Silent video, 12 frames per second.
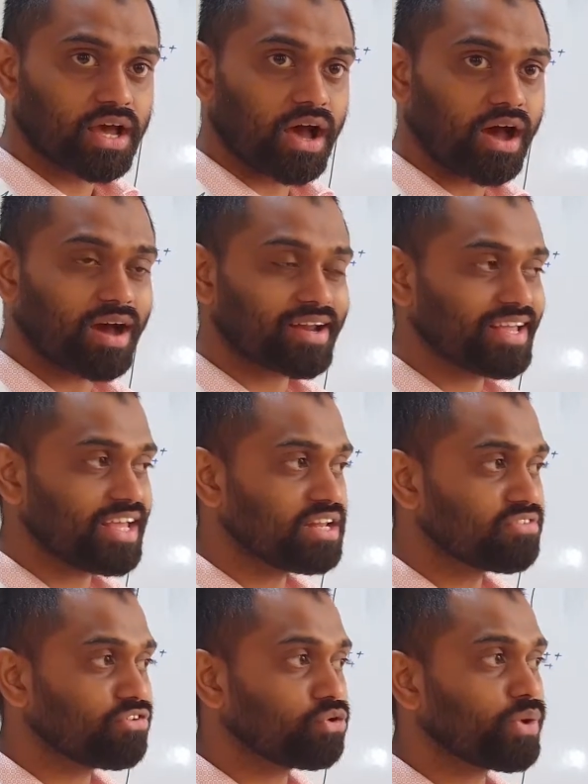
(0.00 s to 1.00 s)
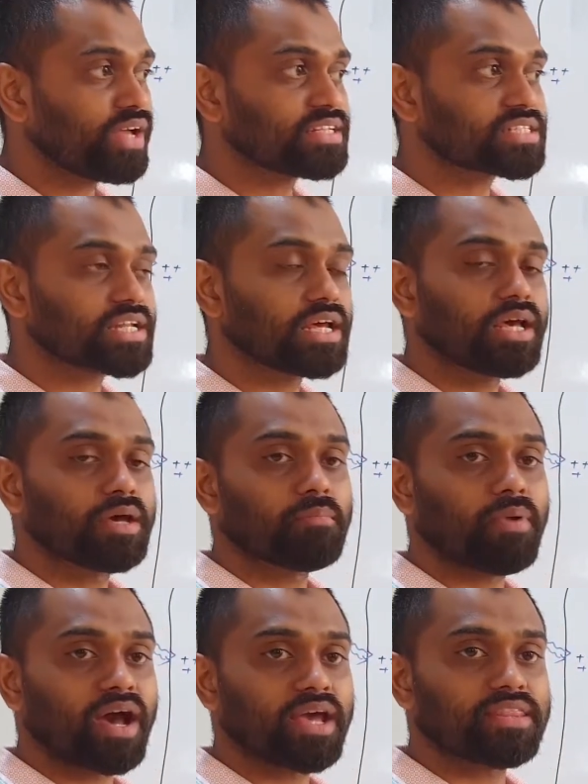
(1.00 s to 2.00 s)
are influenced
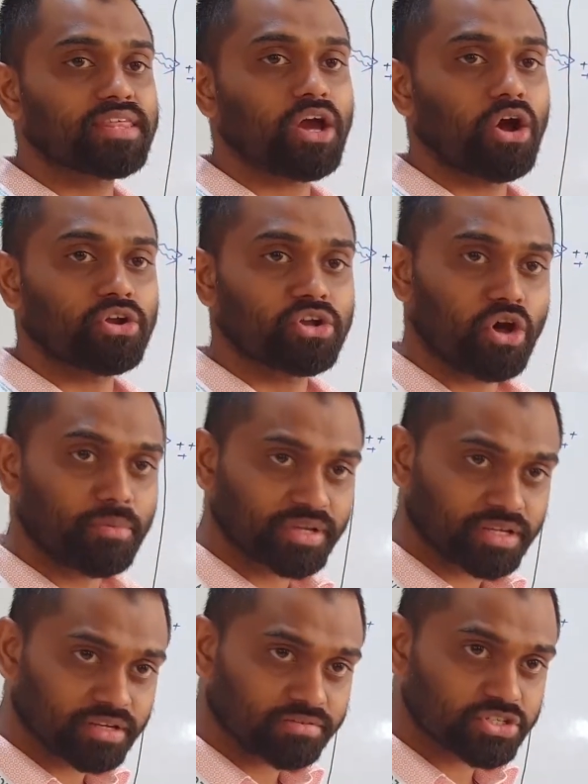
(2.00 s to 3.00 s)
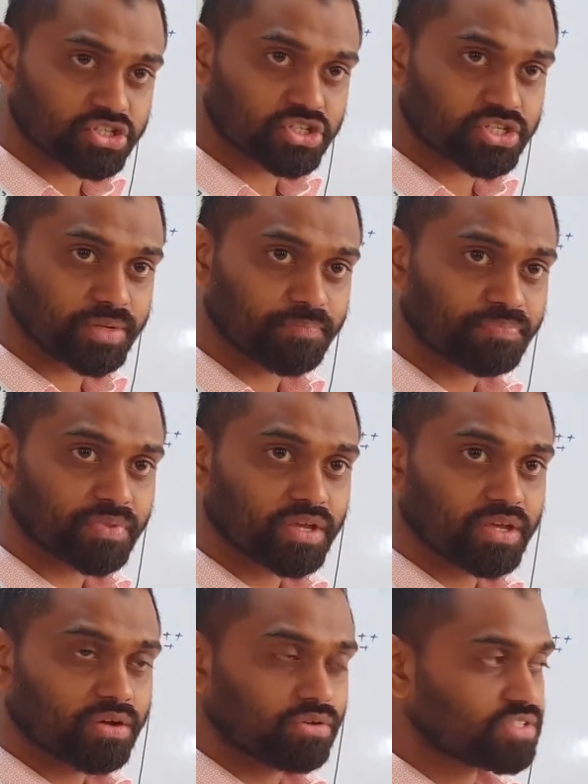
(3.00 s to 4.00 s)
by the autonomic nervous system,
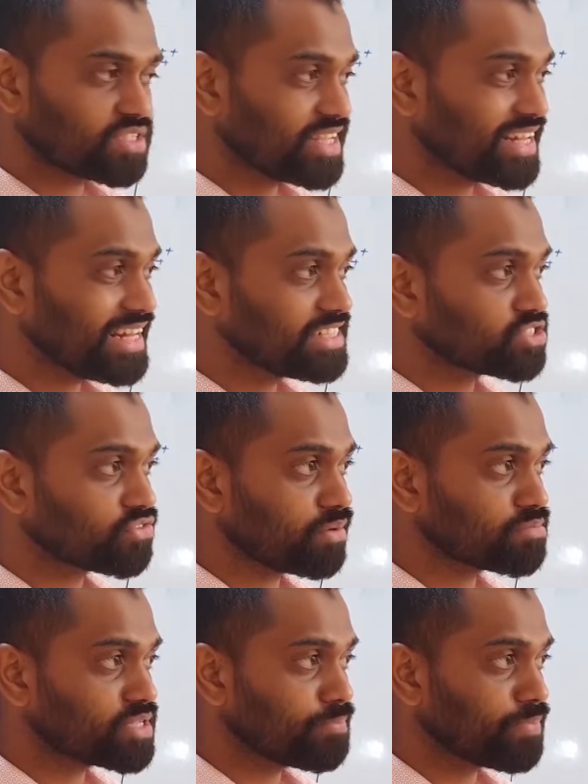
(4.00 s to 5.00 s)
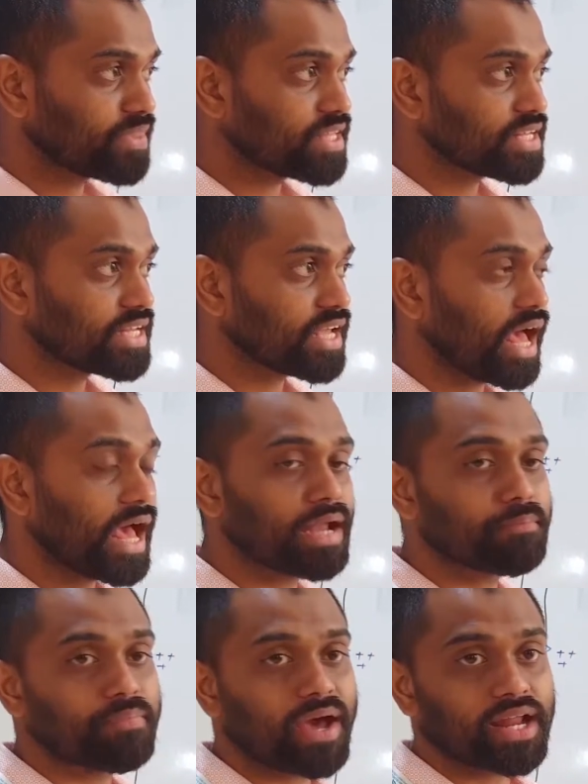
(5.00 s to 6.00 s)
signals from sympathetic
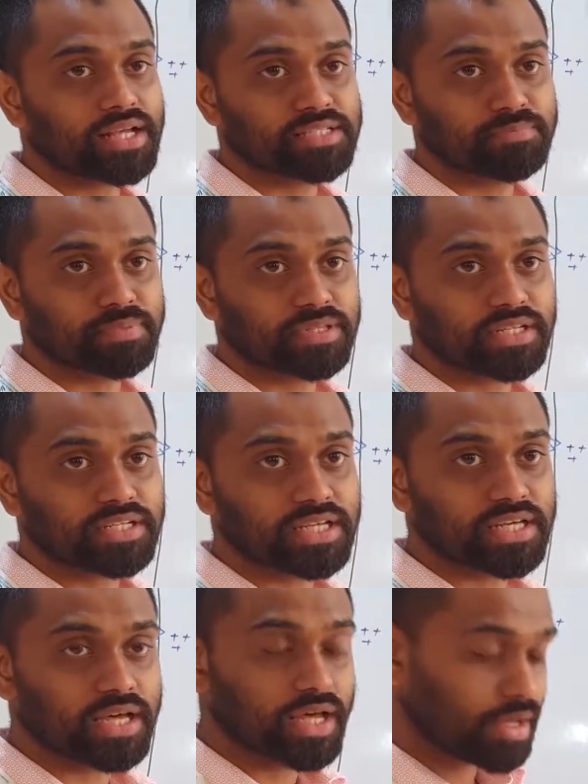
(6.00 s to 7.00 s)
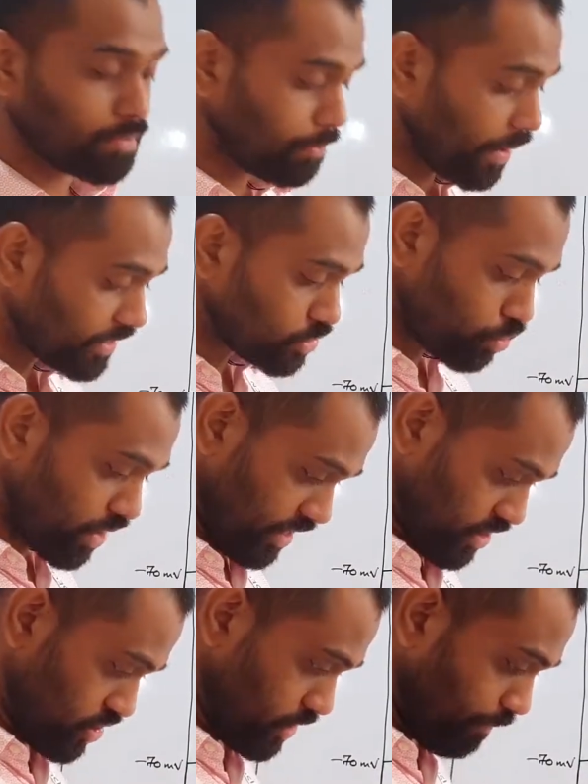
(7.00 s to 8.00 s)
and parasympathetic
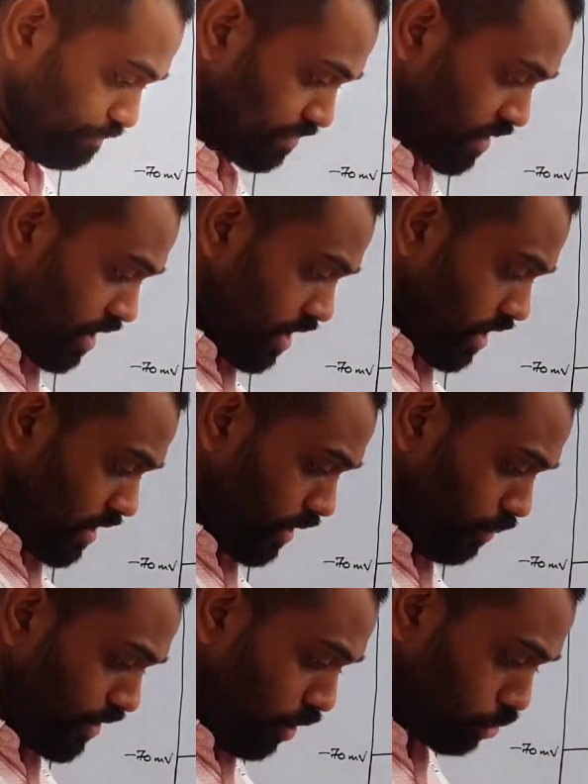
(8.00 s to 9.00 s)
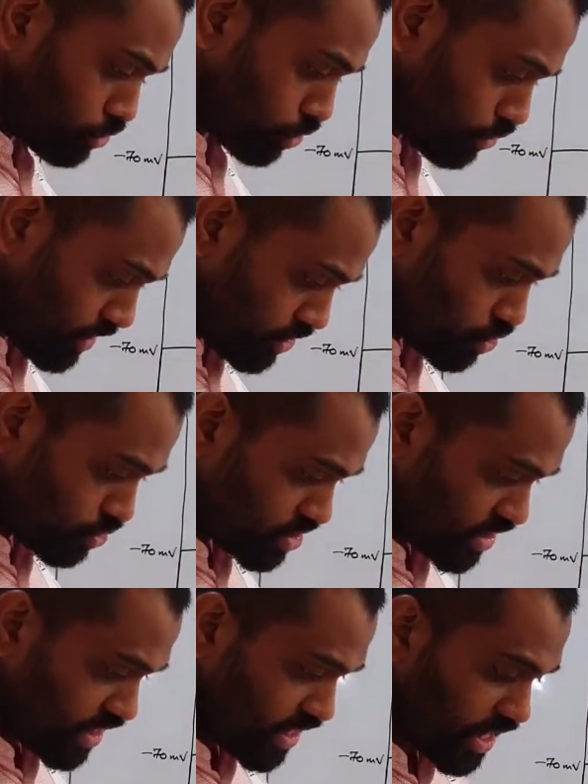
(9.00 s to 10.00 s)
pathways. Now we also need to
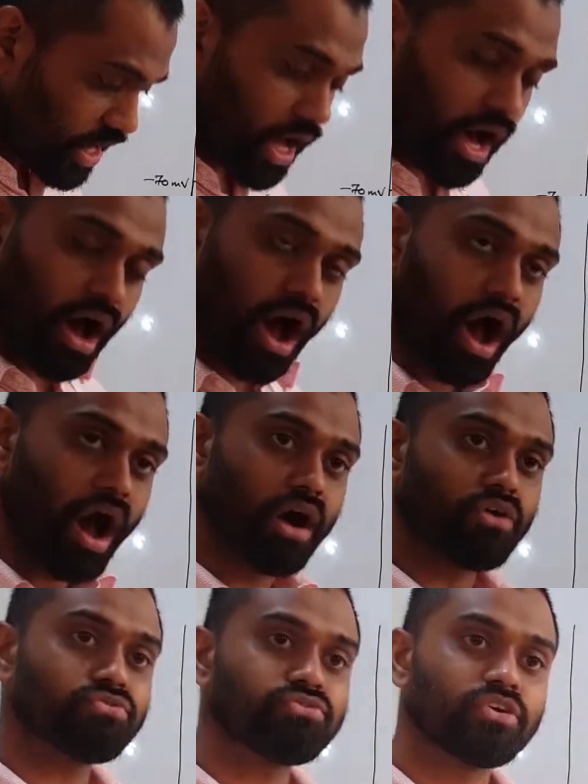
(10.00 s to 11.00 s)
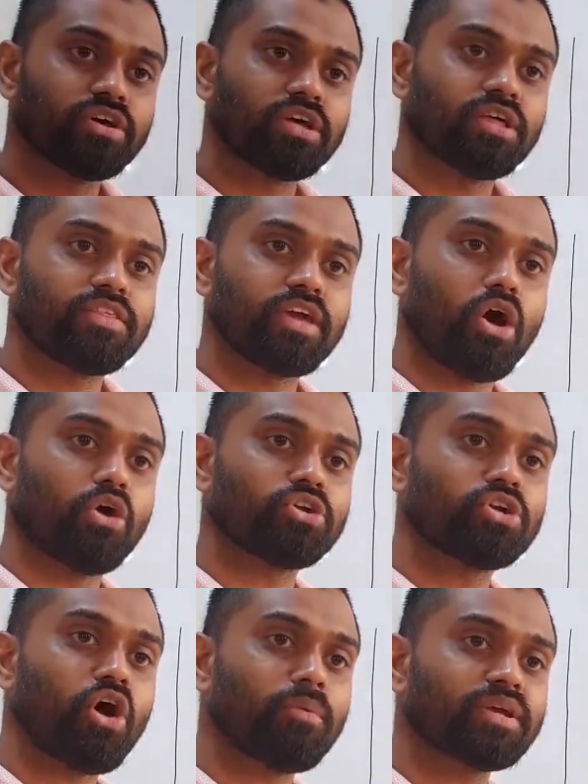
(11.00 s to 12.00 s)
see how the
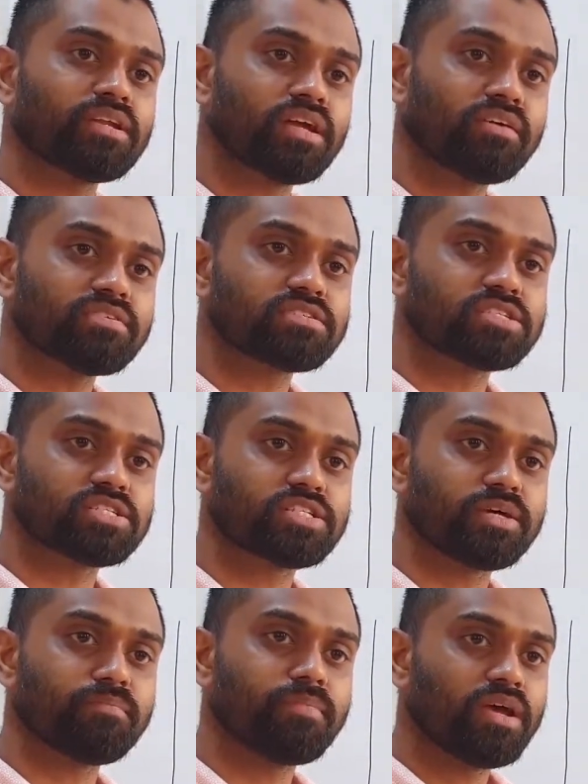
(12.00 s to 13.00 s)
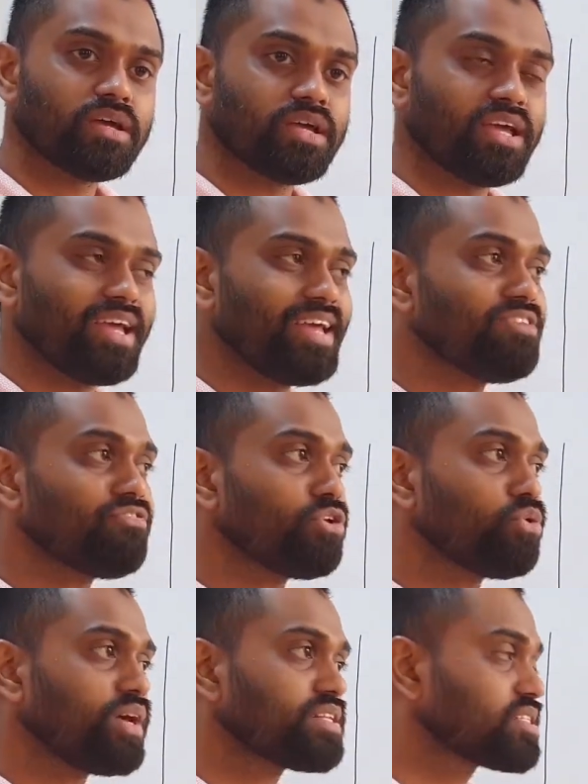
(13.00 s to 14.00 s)
autonomic nervous system
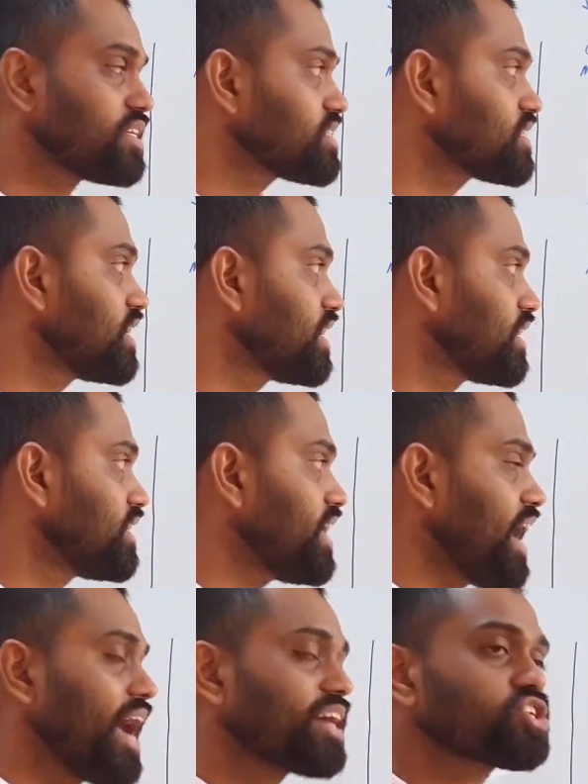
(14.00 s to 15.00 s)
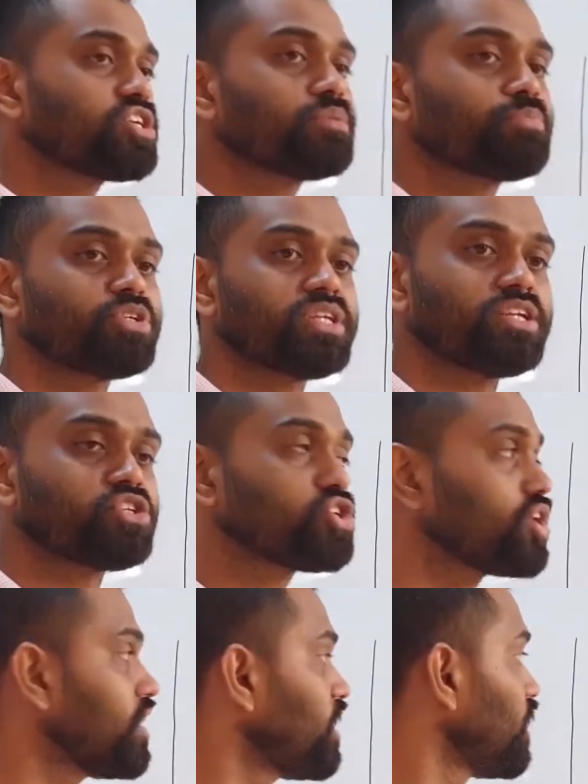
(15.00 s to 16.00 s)
influences the action
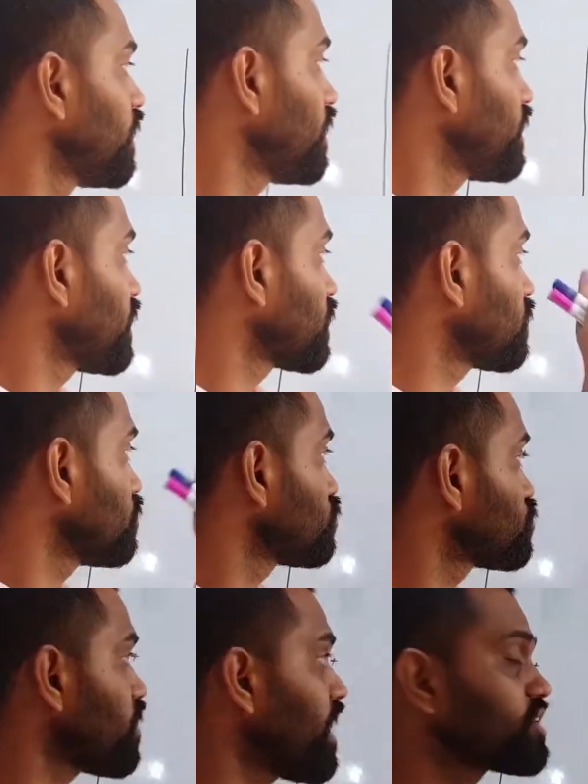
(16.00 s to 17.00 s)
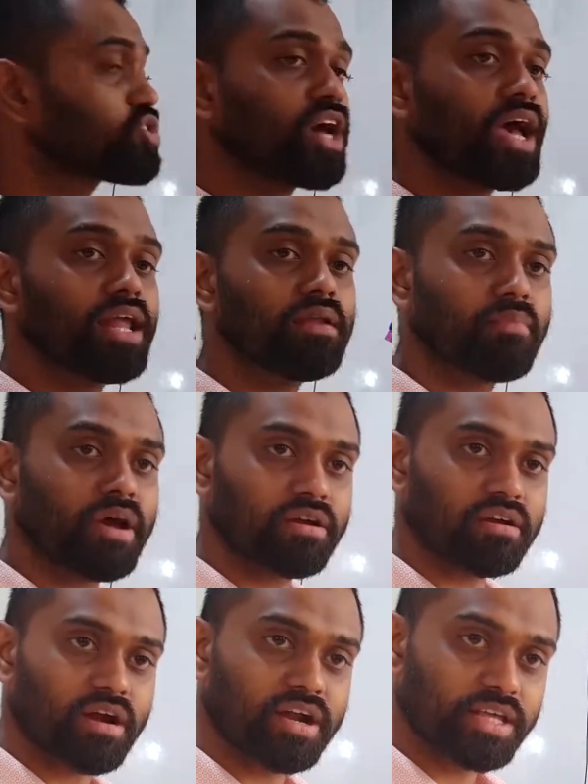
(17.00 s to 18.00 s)
potential in a contractile
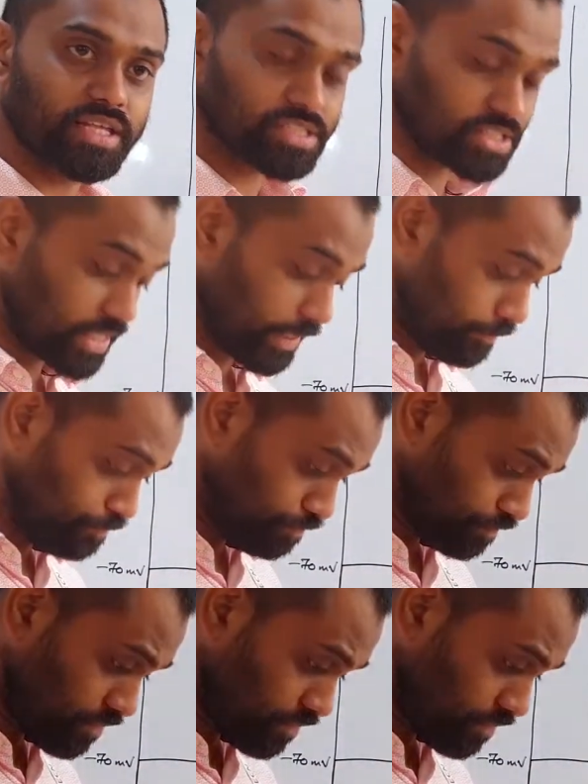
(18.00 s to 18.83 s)
myocardial cell.